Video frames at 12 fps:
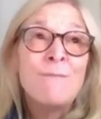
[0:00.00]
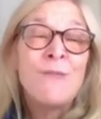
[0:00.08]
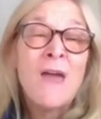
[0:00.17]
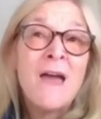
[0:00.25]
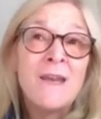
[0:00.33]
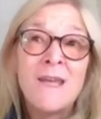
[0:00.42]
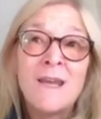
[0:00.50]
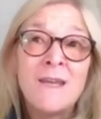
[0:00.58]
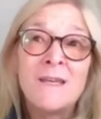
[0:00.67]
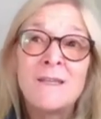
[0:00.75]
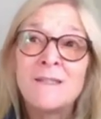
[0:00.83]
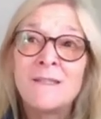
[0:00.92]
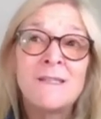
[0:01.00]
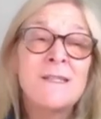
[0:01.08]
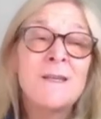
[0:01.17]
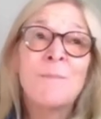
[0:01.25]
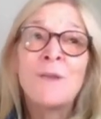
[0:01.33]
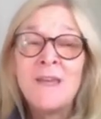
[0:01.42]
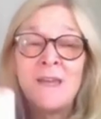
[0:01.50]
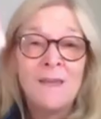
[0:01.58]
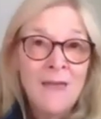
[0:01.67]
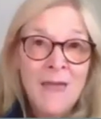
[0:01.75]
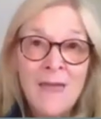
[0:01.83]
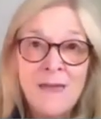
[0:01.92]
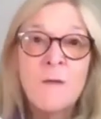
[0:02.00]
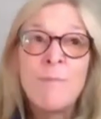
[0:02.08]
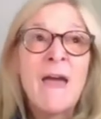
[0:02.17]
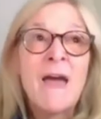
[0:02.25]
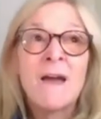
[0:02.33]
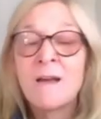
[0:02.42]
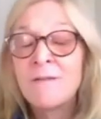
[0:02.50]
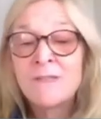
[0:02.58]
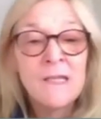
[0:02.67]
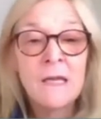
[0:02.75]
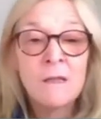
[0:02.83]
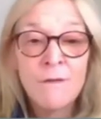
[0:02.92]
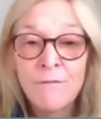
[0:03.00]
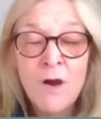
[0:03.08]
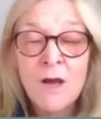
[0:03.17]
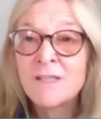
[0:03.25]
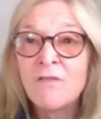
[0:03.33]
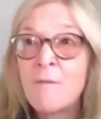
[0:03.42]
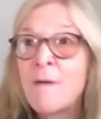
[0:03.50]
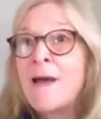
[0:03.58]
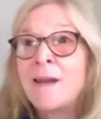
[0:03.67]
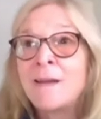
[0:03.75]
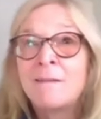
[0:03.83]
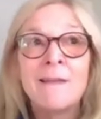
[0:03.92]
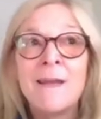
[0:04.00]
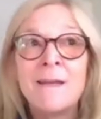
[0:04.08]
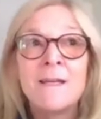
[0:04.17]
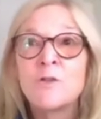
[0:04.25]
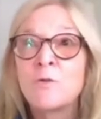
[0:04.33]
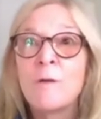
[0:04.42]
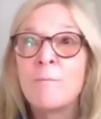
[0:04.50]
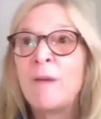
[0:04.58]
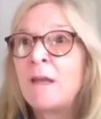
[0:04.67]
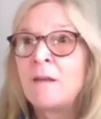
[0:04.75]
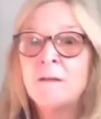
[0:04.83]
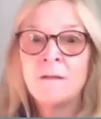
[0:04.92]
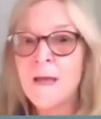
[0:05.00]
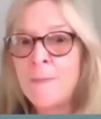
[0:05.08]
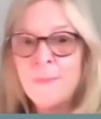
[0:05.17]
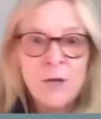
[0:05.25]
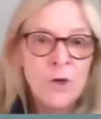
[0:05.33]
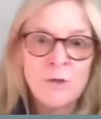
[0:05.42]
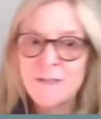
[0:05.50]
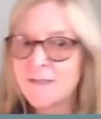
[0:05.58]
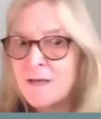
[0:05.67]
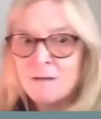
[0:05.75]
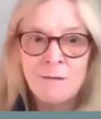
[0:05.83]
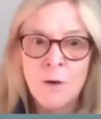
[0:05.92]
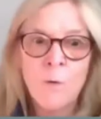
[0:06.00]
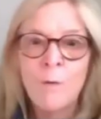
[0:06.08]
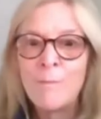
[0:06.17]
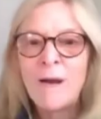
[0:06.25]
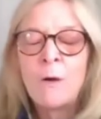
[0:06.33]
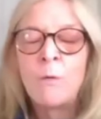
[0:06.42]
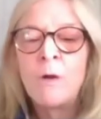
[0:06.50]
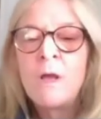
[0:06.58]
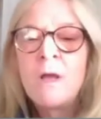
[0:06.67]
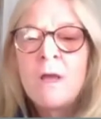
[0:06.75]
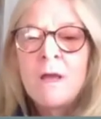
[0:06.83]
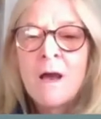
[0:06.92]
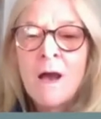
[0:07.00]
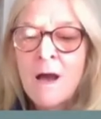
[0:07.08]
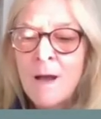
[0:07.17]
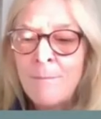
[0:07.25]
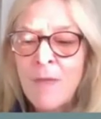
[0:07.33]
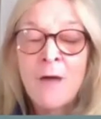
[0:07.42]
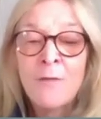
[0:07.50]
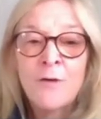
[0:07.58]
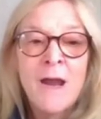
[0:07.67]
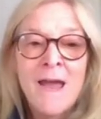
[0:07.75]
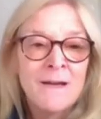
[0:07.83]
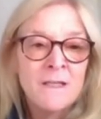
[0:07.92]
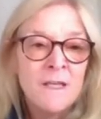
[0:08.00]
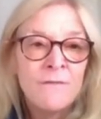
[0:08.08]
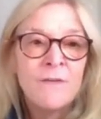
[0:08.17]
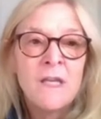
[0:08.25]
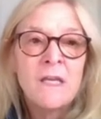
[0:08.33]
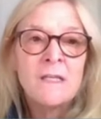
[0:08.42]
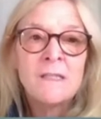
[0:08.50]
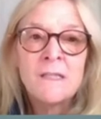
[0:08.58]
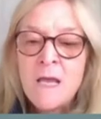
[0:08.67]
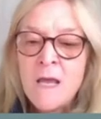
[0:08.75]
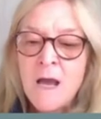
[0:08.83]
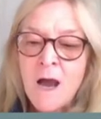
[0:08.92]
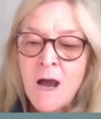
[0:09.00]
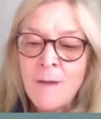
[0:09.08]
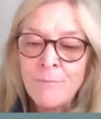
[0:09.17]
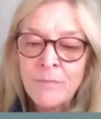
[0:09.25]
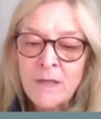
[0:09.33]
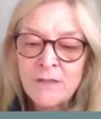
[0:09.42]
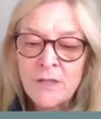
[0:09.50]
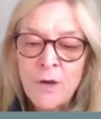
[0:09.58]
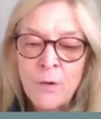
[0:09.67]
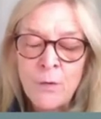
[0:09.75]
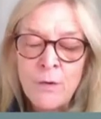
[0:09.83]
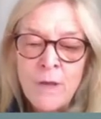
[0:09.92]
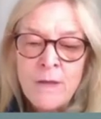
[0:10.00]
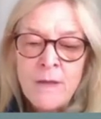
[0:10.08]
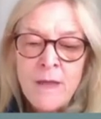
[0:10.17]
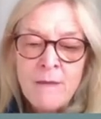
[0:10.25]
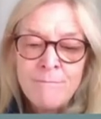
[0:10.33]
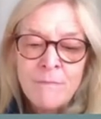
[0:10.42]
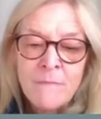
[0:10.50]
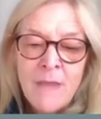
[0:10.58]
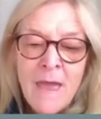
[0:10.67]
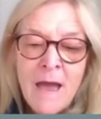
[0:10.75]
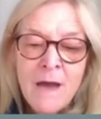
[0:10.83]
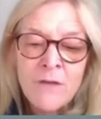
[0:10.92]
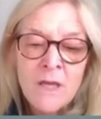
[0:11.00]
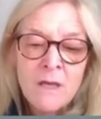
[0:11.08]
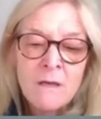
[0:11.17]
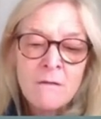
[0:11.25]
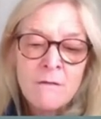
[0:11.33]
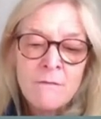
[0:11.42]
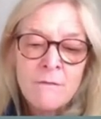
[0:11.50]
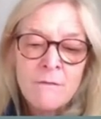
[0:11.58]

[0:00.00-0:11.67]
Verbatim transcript: than it is to simply hang a bag of cyclophosphamide and let it drip in, and the nurse can go about um, other activities. Um, so having